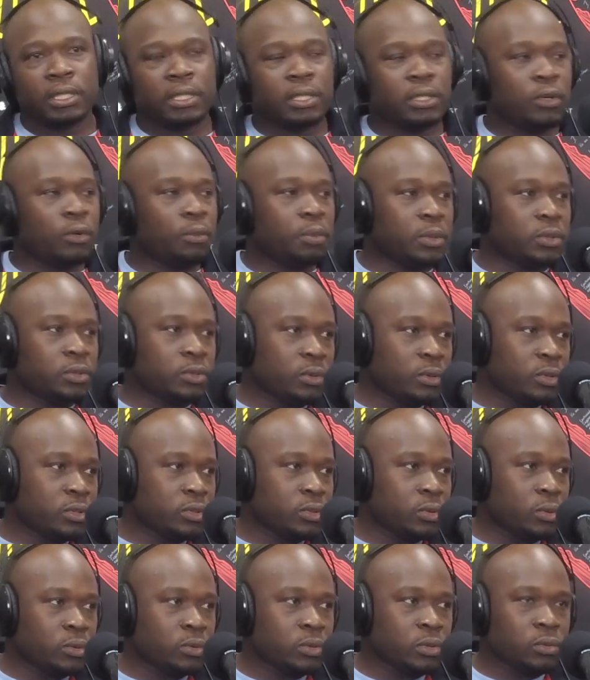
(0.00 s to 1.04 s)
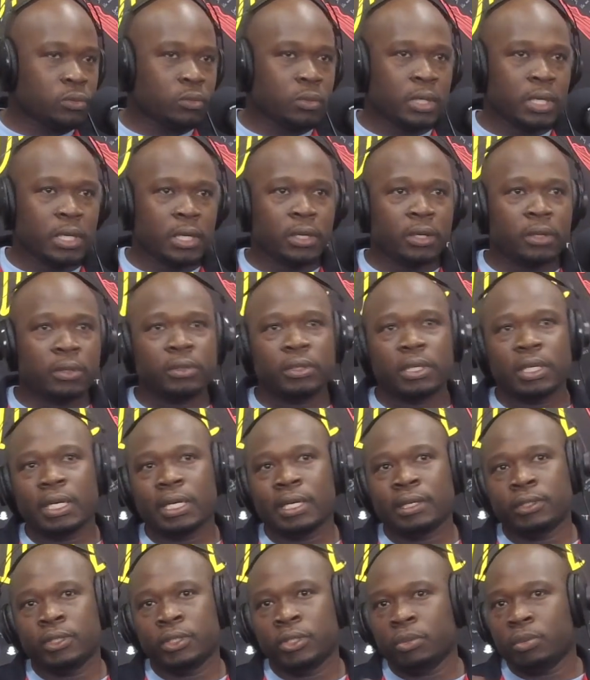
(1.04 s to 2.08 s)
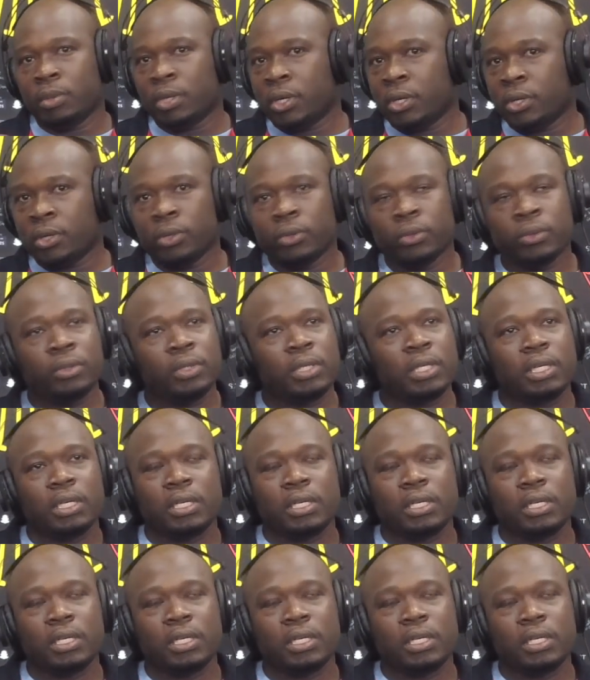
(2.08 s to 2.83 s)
of other open source tools as well, Duo,